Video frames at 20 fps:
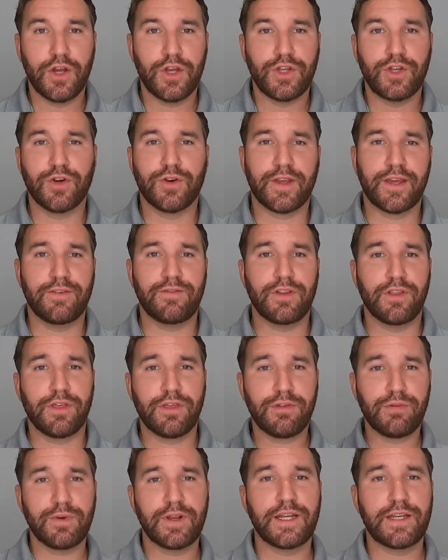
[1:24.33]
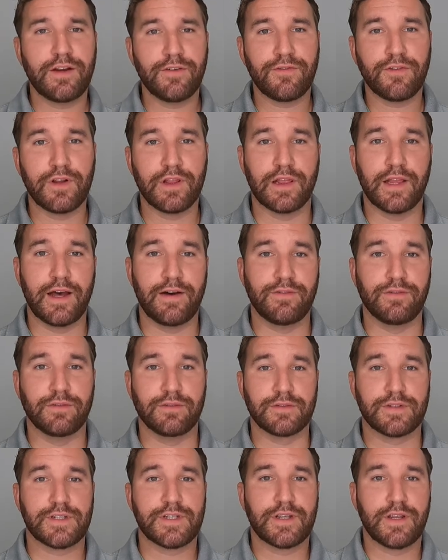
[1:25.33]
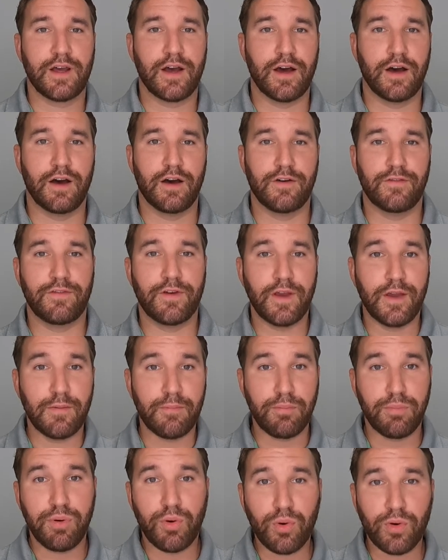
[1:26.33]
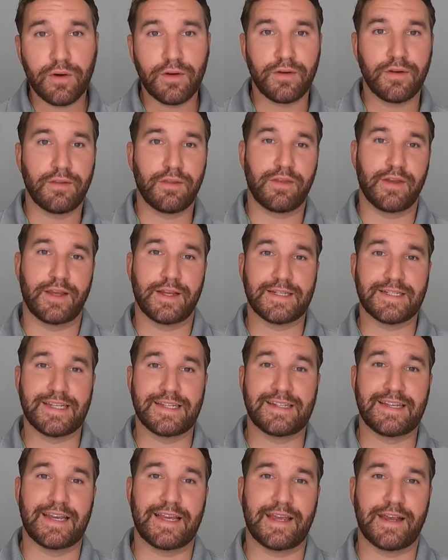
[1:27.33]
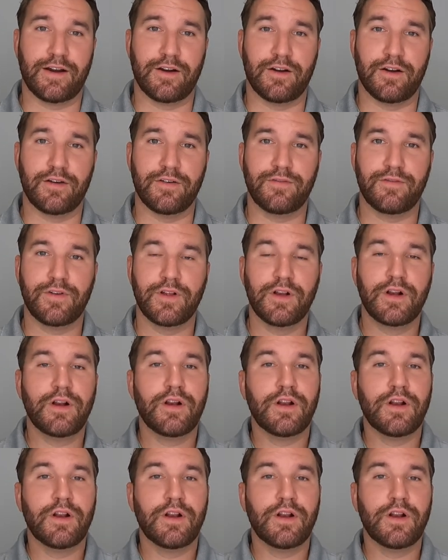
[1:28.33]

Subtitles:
you're given 3 different levels of important things to take care of.